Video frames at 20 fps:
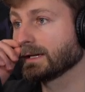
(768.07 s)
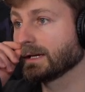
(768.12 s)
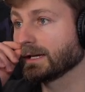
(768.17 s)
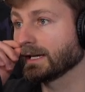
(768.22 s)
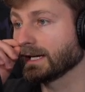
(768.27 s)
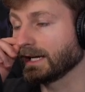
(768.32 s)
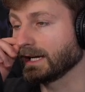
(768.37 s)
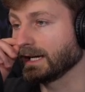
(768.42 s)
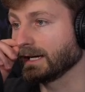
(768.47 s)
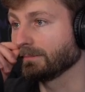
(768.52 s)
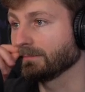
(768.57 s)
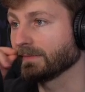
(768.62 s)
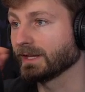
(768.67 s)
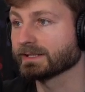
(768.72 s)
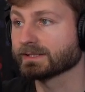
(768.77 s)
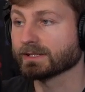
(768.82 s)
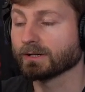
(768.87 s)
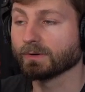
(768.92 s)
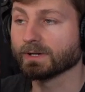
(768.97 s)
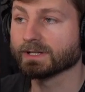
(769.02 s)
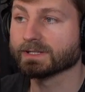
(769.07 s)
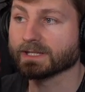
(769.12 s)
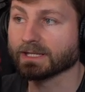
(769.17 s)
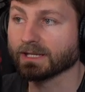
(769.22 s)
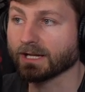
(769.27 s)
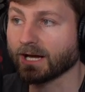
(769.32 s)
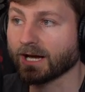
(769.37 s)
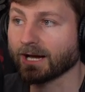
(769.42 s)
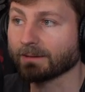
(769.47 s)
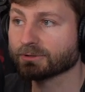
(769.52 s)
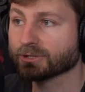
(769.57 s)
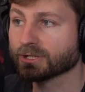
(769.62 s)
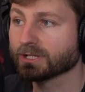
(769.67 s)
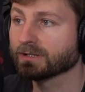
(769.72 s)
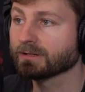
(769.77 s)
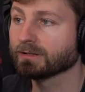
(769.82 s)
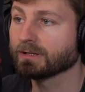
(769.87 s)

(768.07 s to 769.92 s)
That's always an option.